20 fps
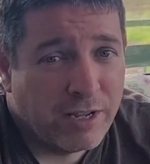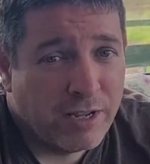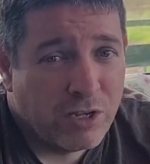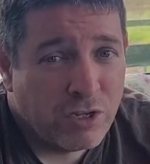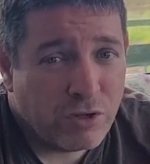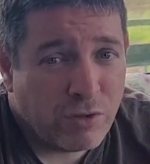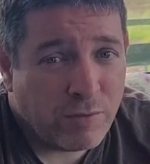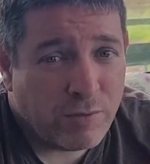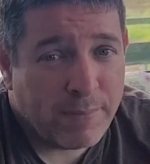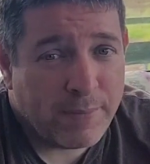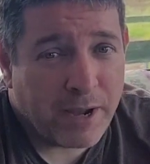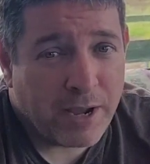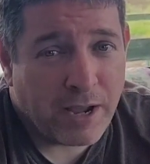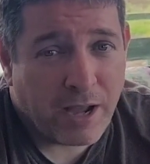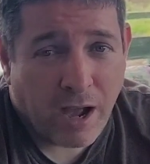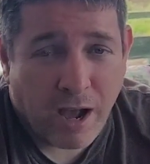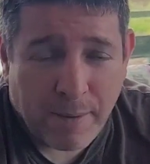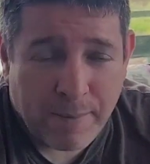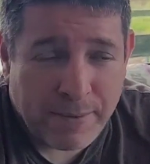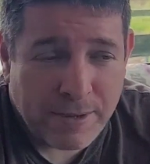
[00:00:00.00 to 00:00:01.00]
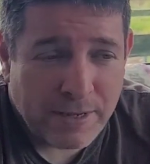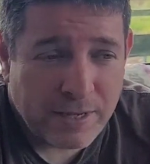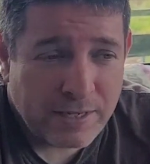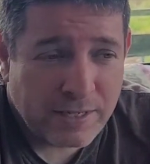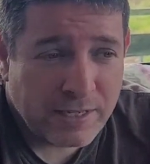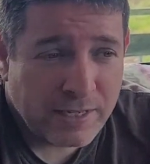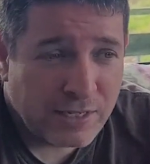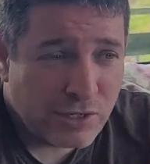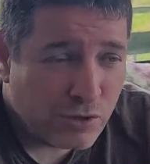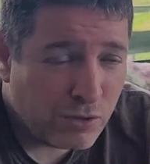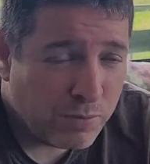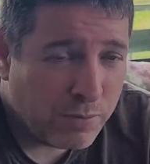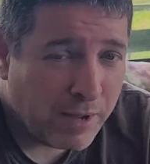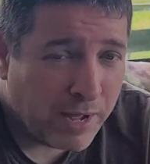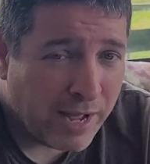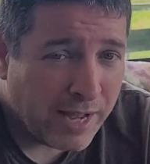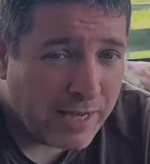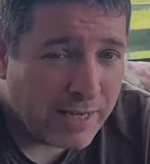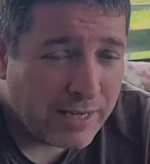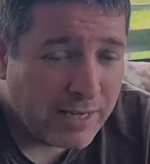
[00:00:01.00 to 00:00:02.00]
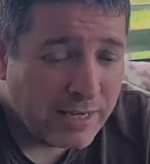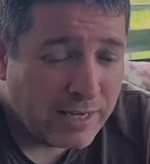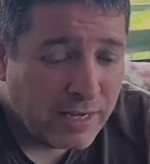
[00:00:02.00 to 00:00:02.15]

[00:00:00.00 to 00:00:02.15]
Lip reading: So if I muck it up, it isn't so bad.